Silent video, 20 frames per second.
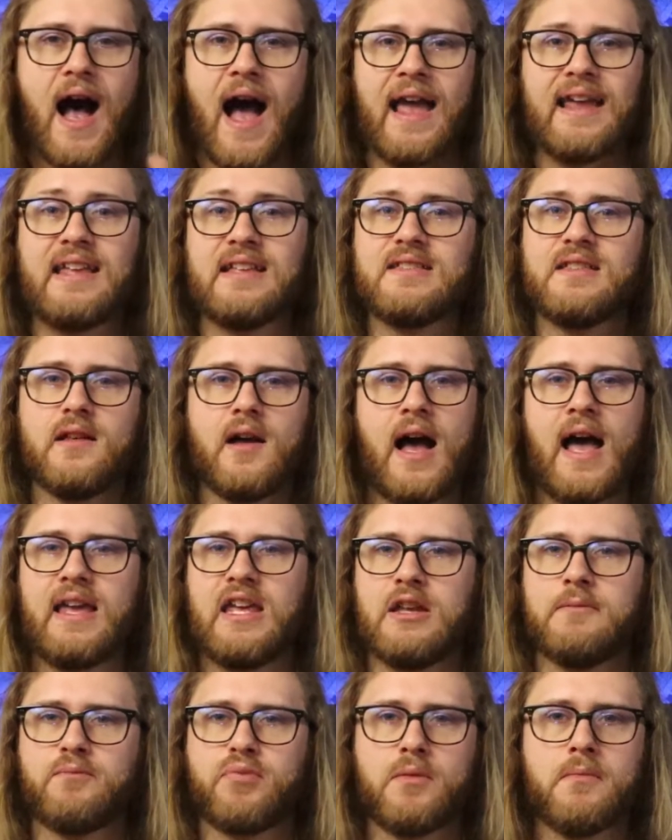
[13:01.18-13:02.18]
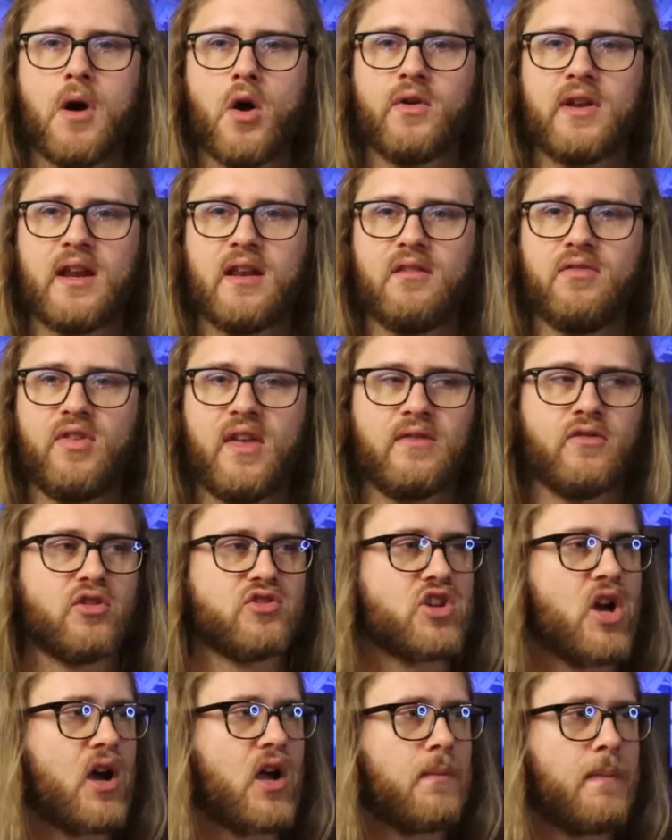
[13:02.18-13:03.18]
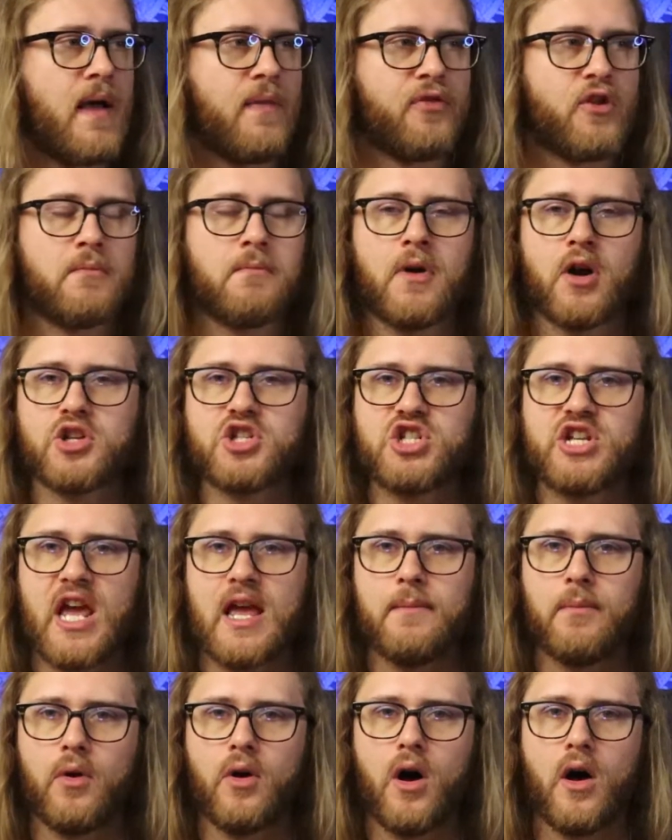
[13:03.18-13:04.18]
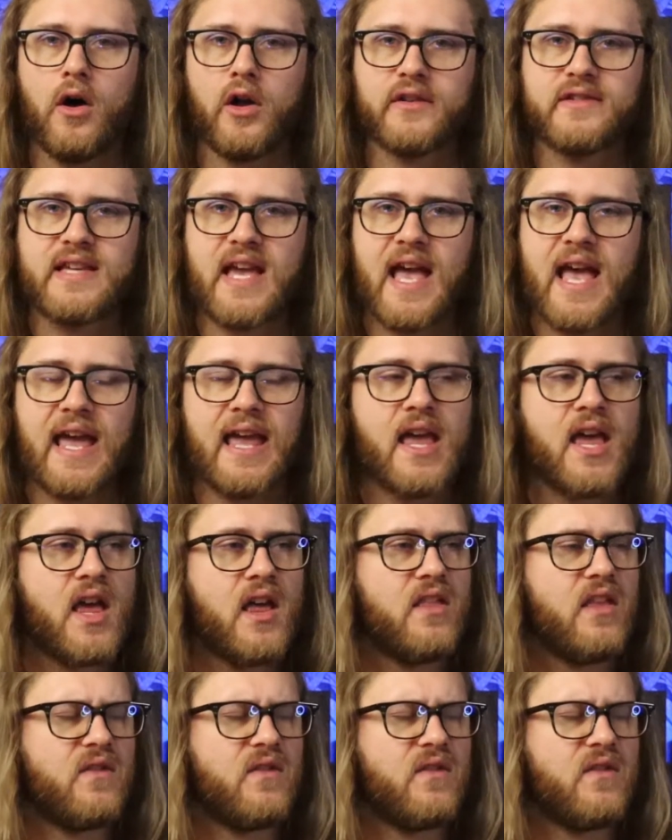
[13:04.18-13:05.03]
I can, I can promote anything. They'll talk about their merch table all day.